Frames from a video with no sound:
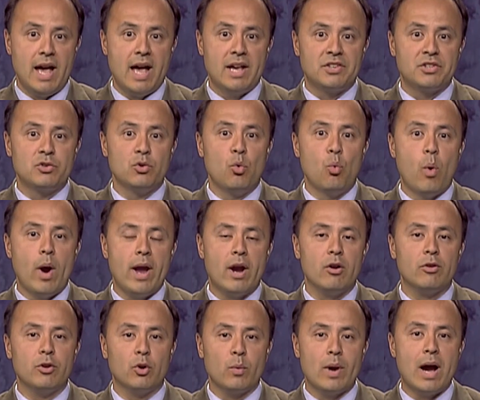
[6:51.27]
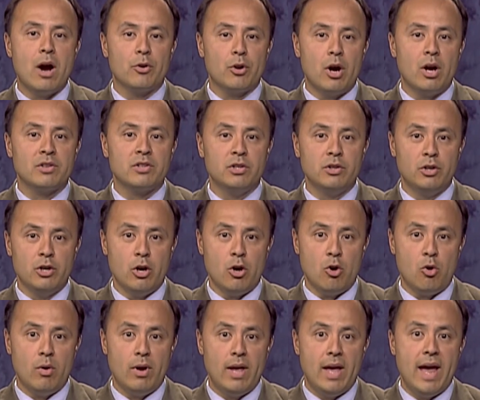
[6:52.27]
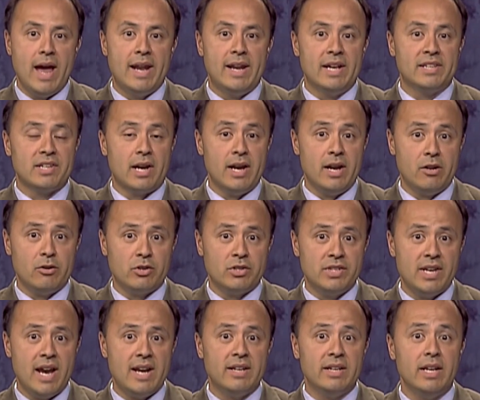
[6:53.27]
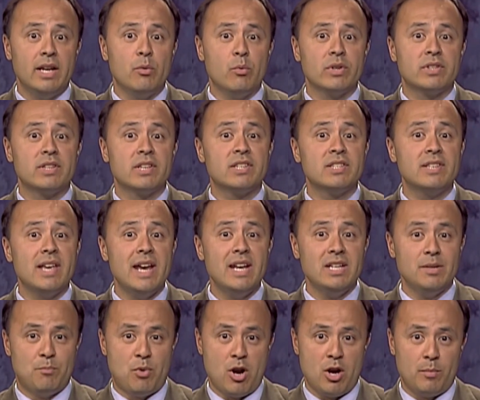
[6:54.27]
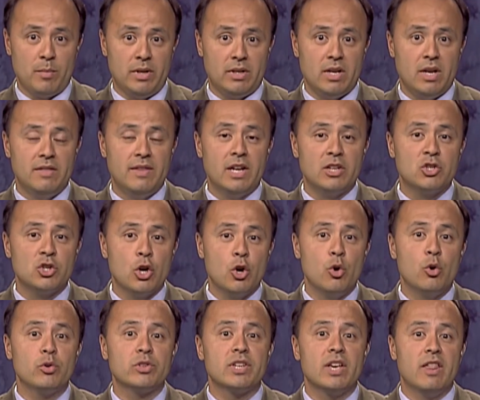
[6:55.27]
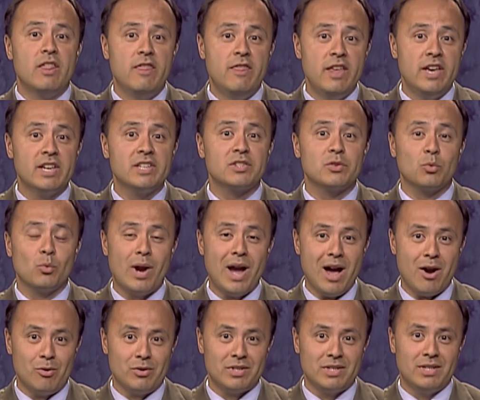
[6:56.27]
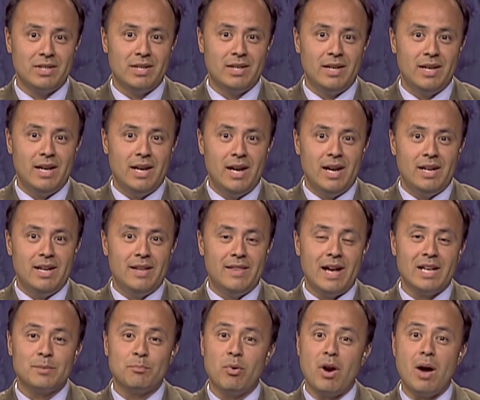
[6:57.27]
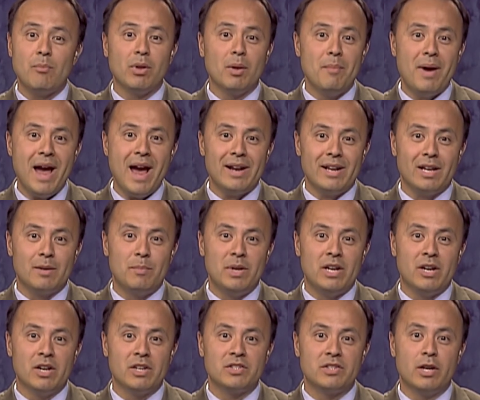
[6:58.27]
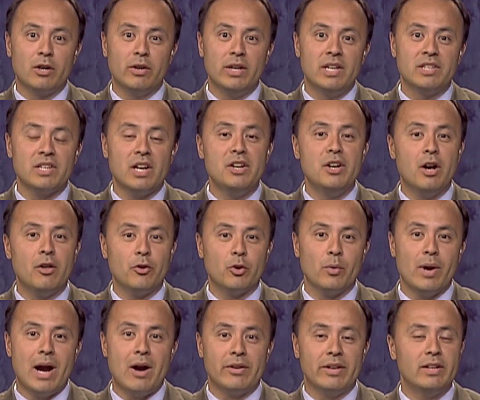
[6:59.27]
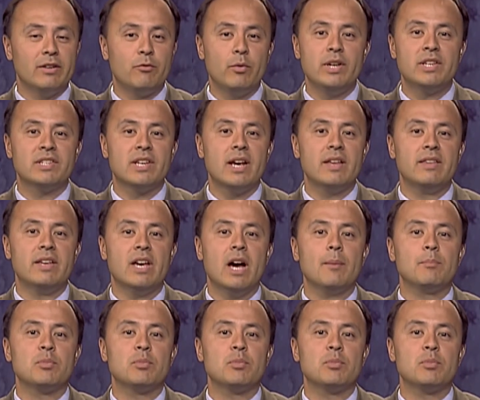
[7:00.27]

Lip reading: as to where the route ought to go, and as I understand it, it was the State Department that chose this route. Now, that's problematic because there is another route, and if we say the